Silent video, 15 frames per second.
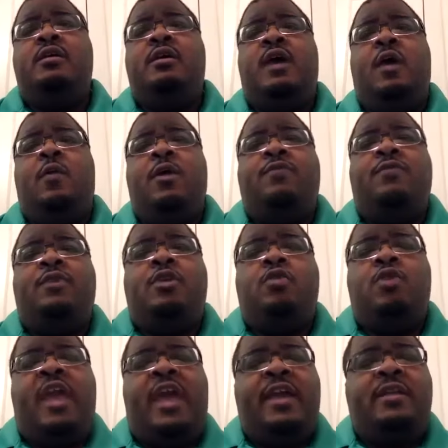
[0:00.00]
However, you
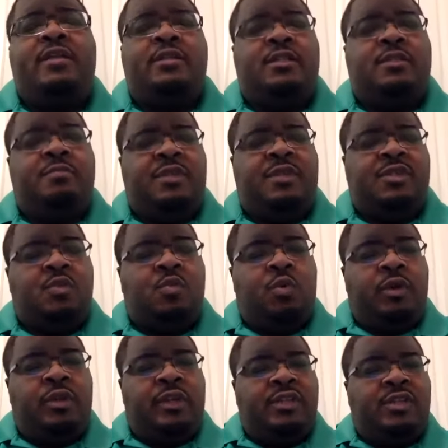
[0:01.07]
can't dismiss the
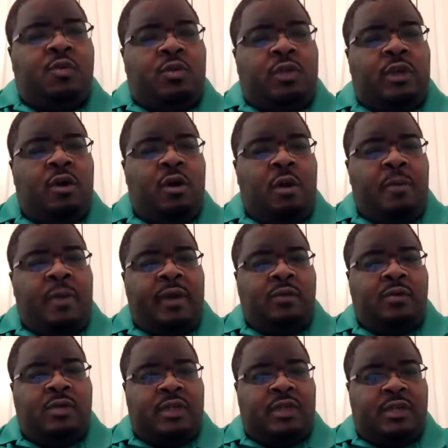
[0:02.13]
work that Stokely
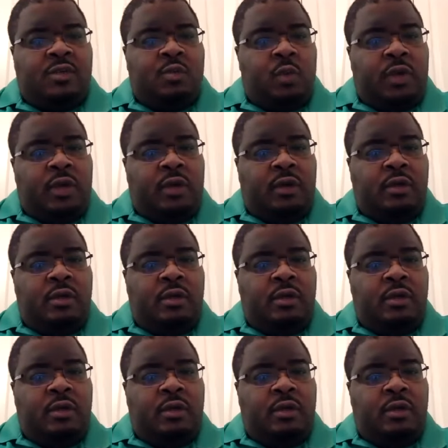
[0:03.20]
Carmichael did as well.